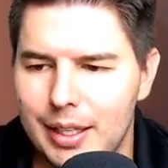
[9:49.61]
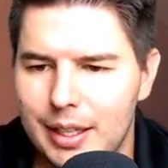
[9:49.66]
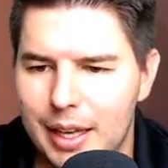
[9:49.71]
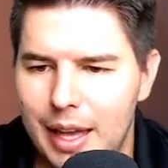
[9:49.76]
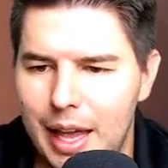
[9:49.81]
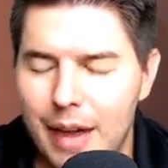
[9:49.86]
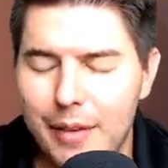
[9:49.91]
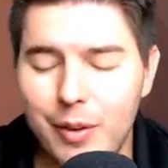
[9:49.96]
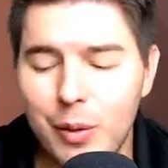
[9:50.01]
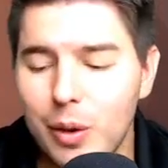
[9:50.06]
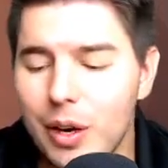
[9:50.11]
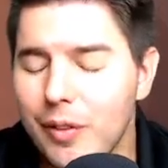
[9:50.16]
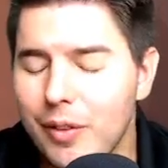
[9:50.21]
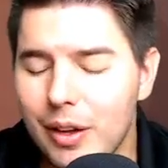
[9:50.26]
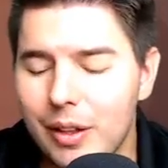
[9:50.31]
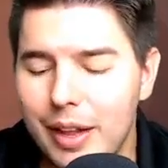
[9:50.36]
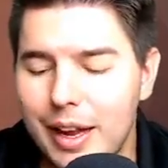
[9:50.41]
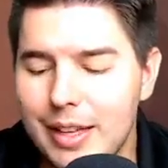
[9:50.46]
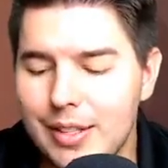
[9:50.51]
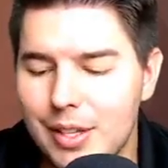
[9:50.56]
Every one of our
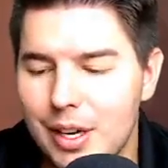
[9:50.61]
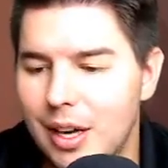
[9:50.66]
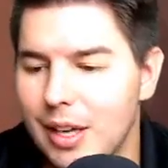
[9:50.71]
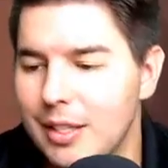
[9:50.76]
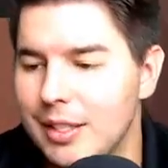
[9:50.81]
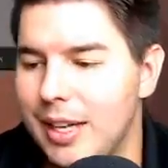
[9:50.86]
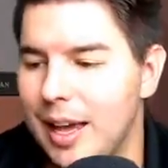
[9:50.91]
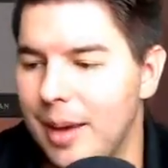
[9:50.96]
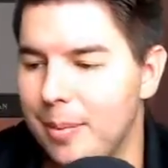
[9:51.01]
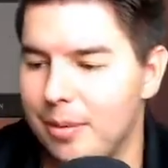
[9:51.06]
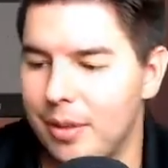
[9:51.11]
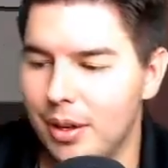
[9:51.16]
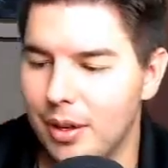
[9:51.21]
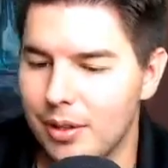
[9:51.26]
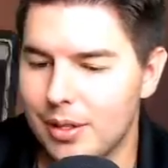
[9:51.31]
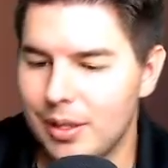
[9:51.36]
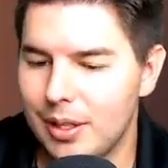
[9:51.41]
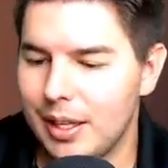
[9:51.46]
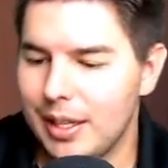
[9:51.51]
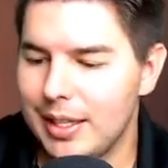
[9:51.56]
lands are untapped, though,
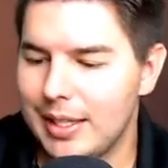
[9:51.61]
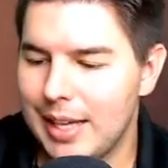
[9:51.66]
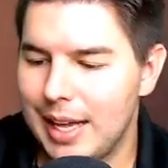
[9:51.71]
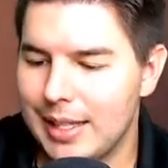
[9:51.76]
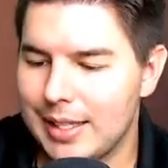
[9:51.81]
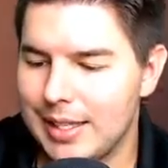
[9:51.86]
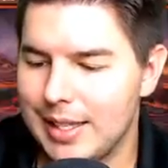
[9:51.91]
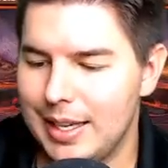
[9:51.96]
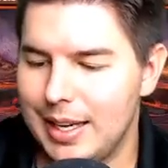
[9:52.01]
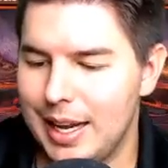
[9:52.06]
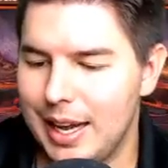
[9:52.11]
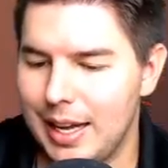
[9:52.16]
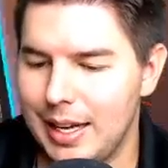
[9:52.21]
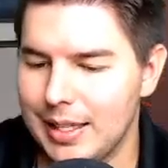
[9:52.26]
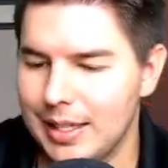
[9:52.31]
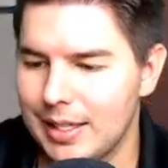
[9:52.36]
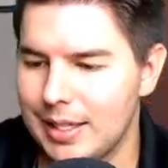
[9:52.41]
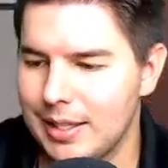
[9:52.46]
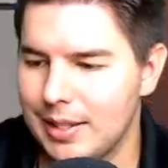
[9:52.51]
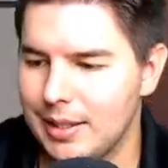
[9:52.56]
so at least that's nice.